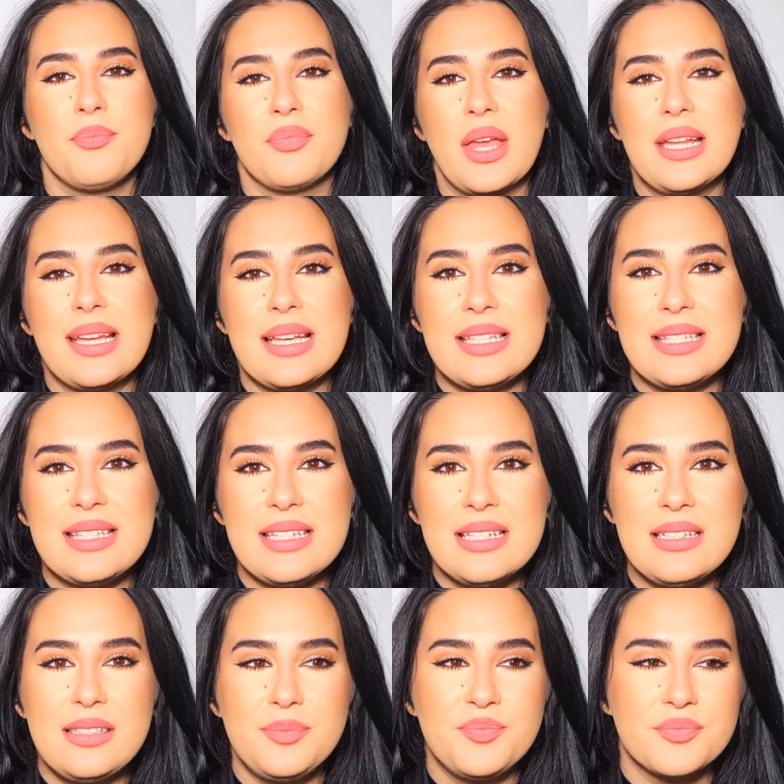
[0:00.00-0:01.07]
And I
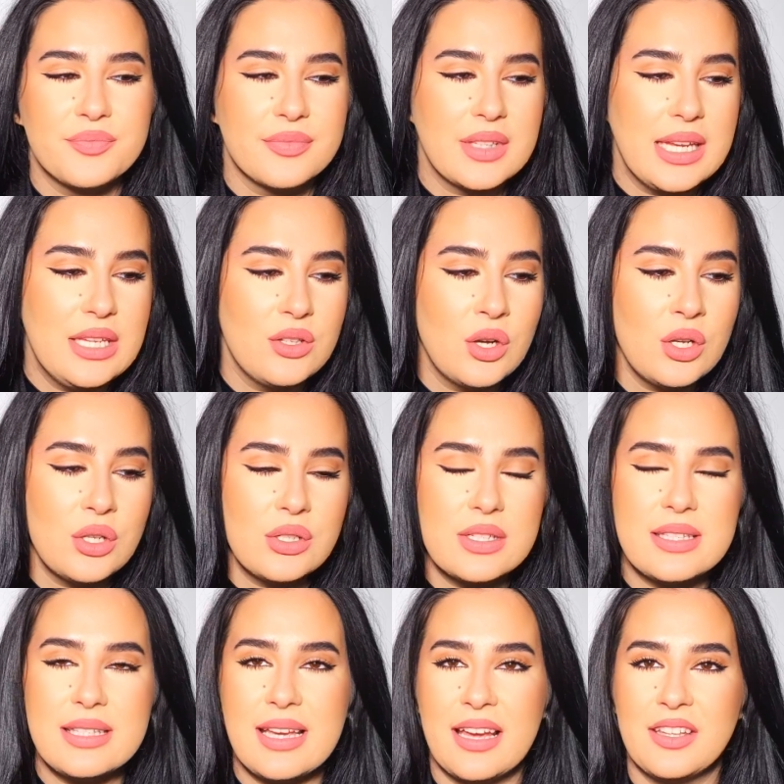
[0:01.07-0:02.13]
still, in all
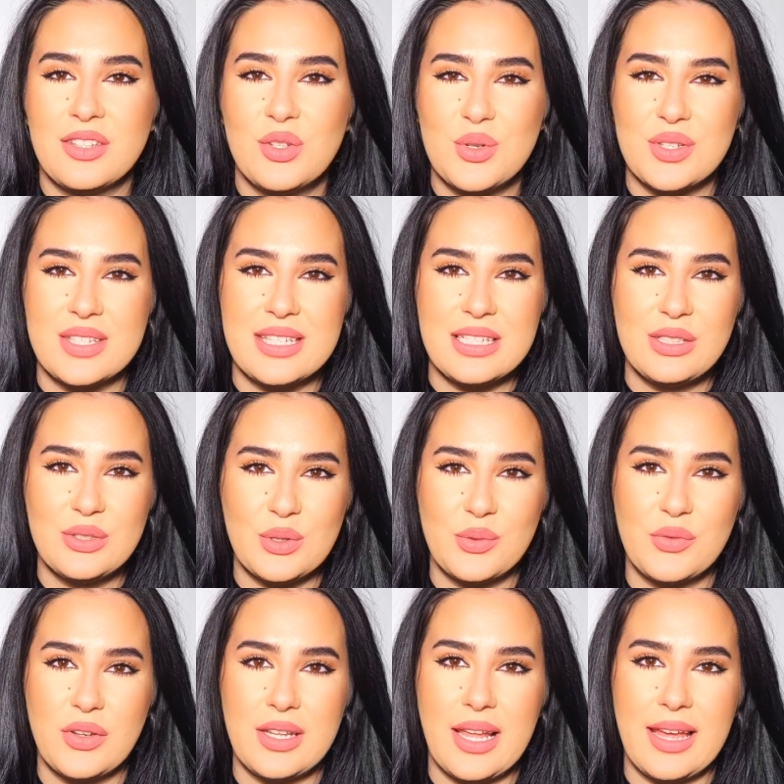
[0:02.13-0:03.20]
honesty, I still
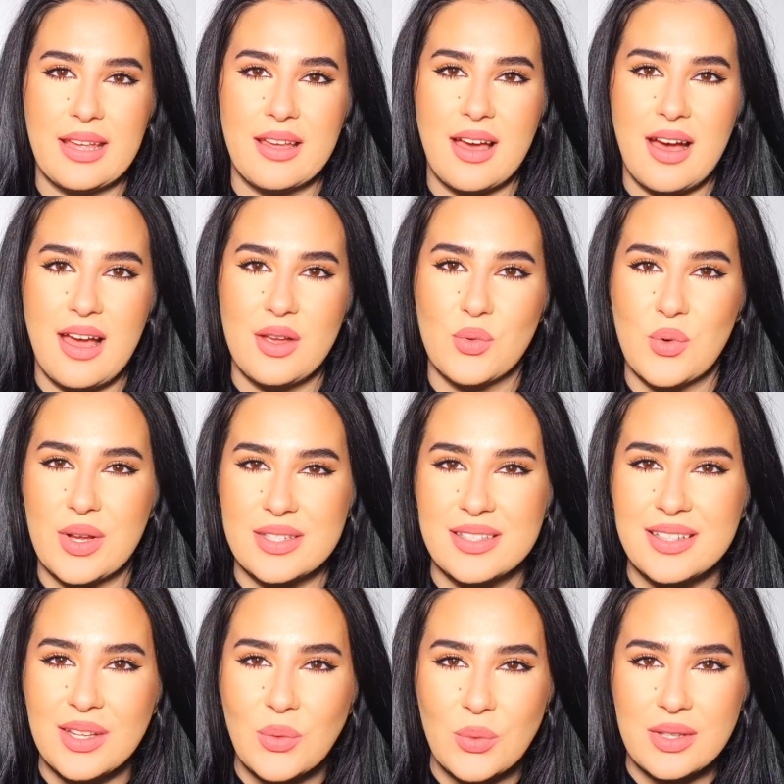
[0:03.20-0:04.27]
don't feel like I
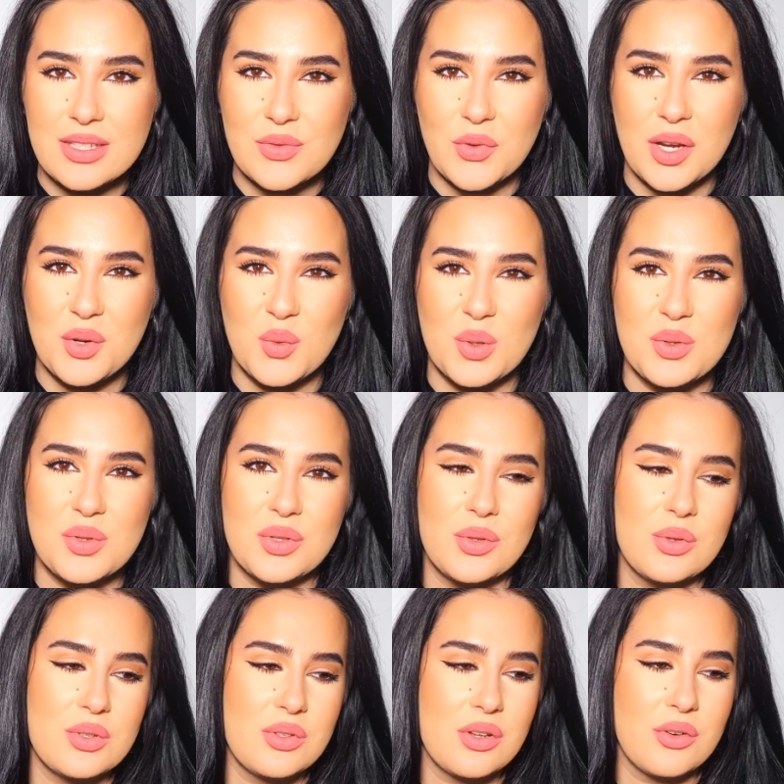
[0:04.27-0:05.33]
resonate with this fragrance. You
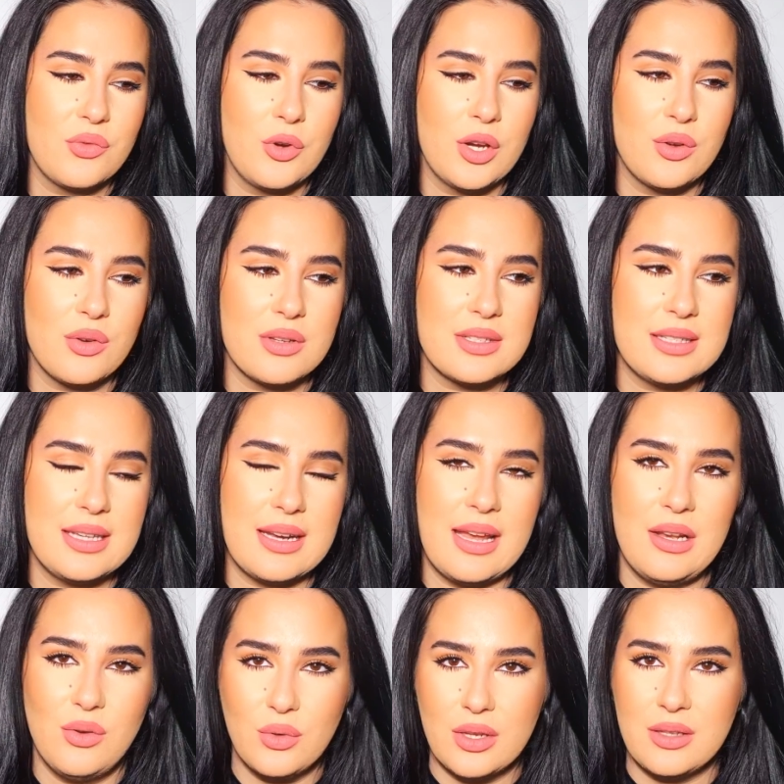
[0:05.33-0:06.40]
know, it's not a fragrance that
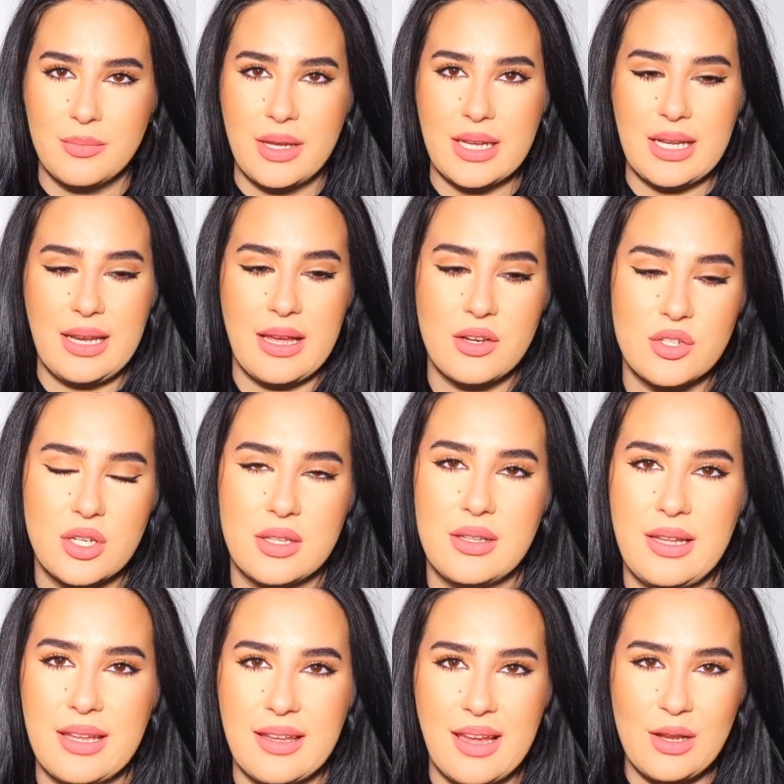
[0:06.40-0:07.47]
I look in my
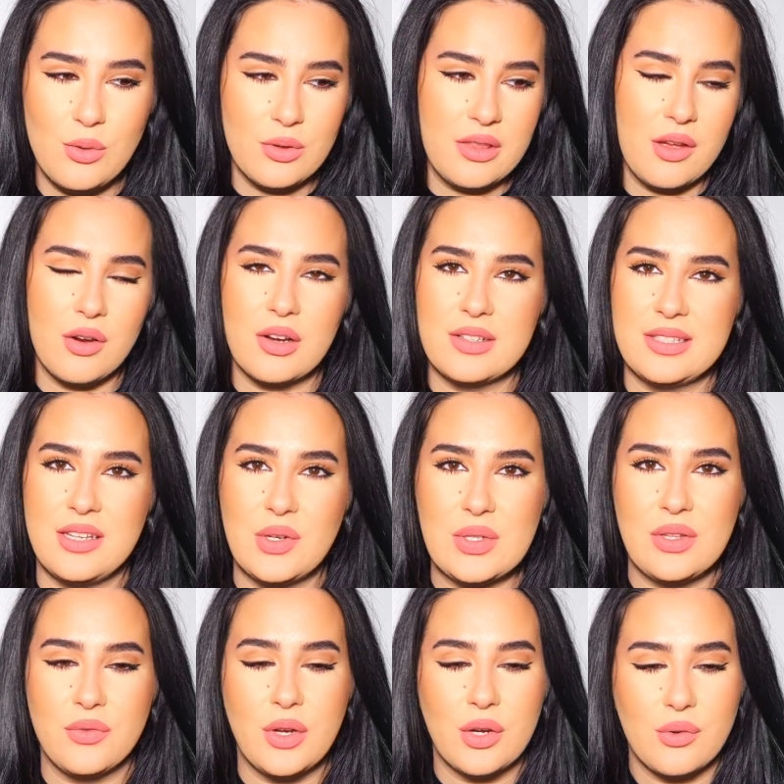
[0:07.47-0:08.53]
collection, like I look there because there is
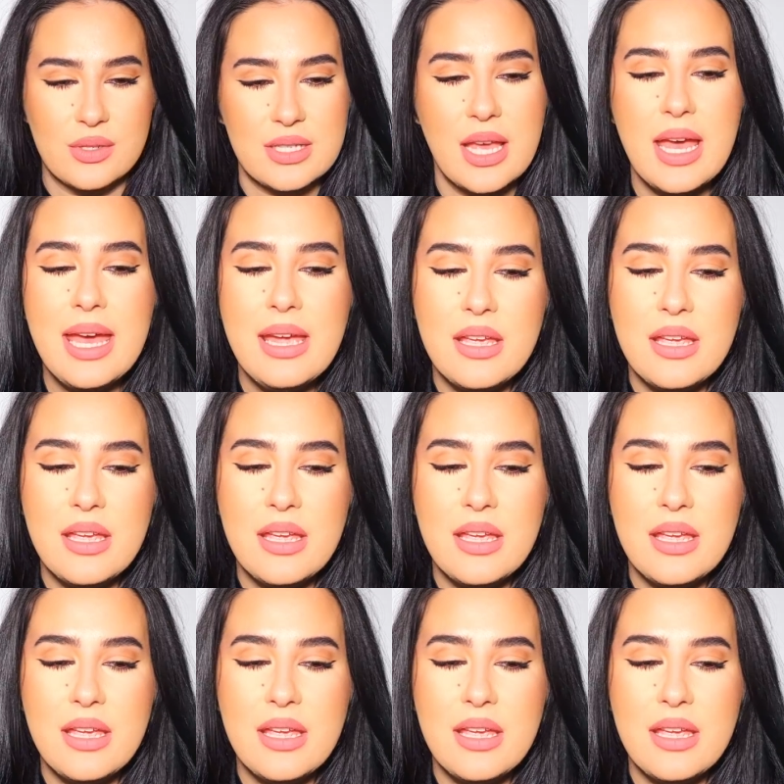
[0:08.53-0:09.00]
the fragrance.